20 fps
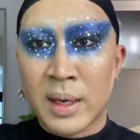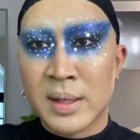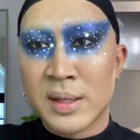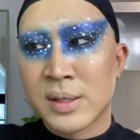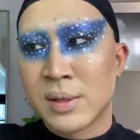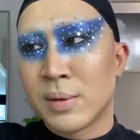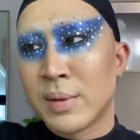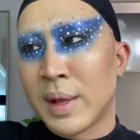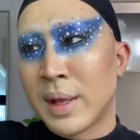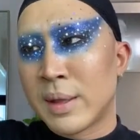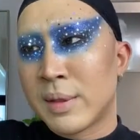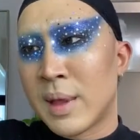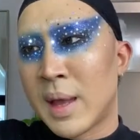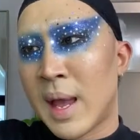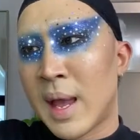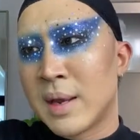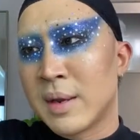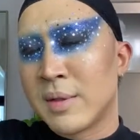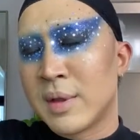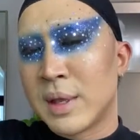So like the
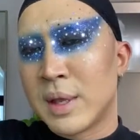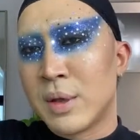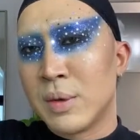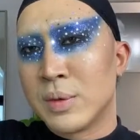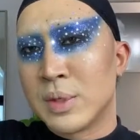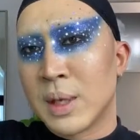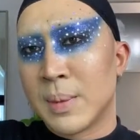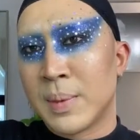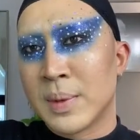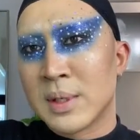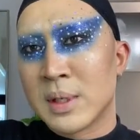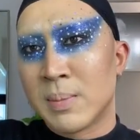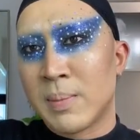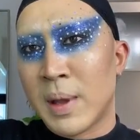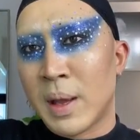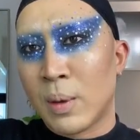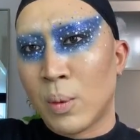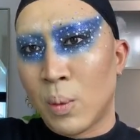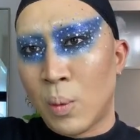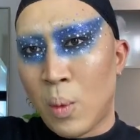end of the Q-tip is a
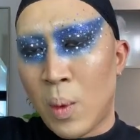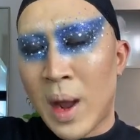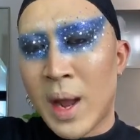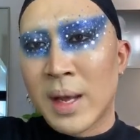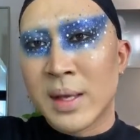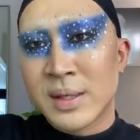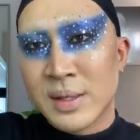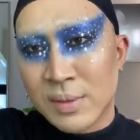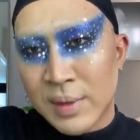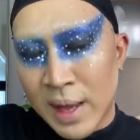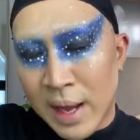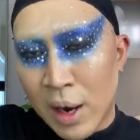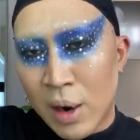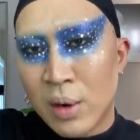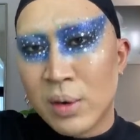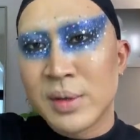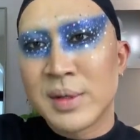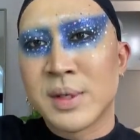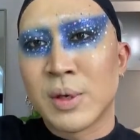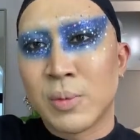bit wet, so that
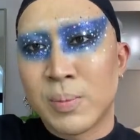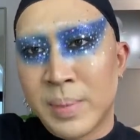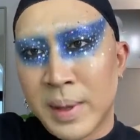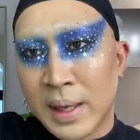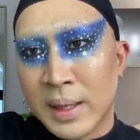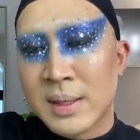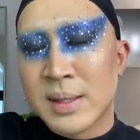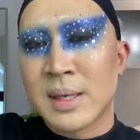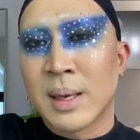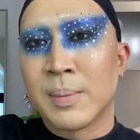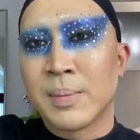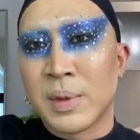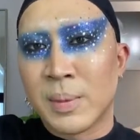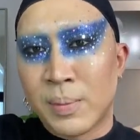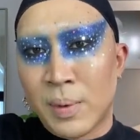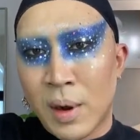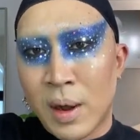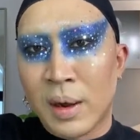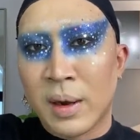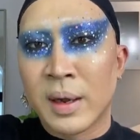also picks up the
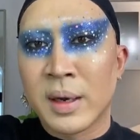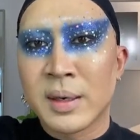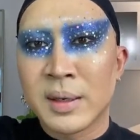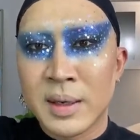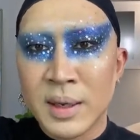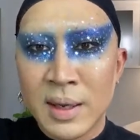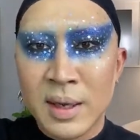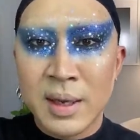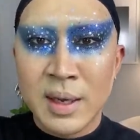product